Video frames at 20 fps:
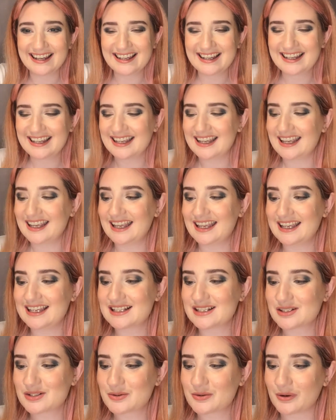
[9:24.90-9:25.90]
it
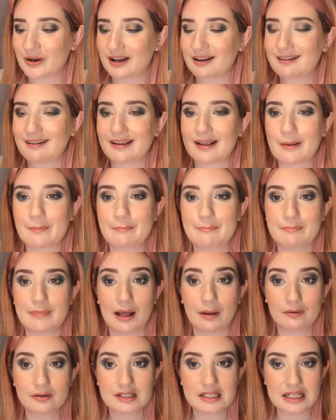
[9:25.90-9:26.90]
is quite like
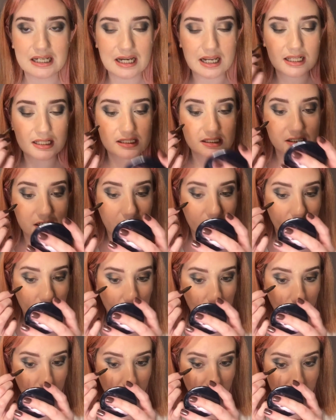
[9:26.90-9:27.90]
melty and stuff,
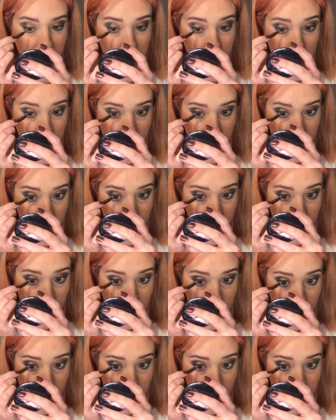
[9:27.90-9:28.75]
or quite like creamy.